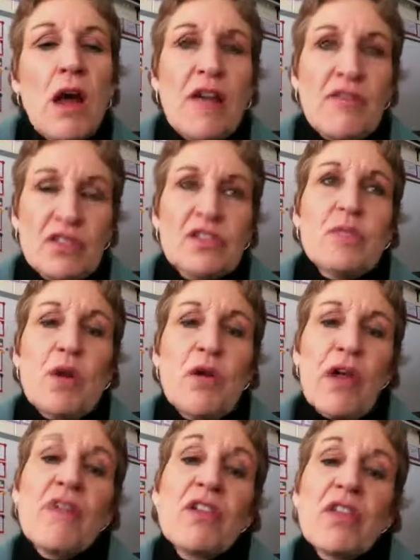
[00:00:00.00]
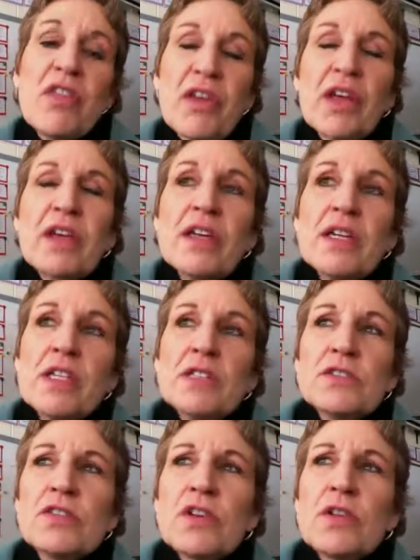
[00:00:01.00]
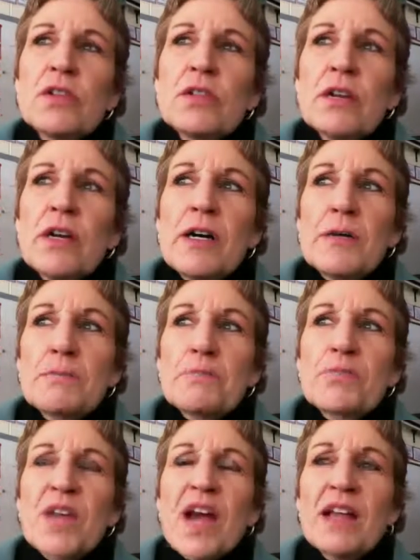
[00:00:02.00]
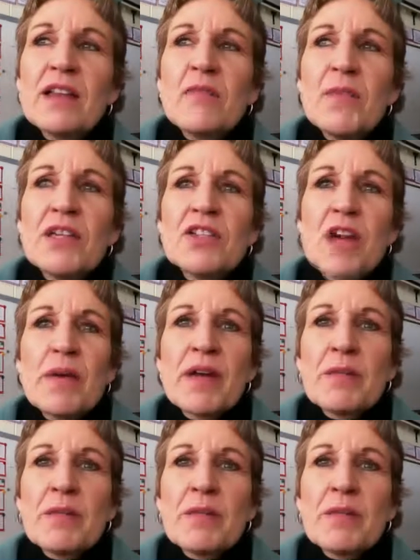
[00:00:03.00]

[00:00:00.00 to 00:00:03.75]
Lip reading: off just about everything. So I love my job,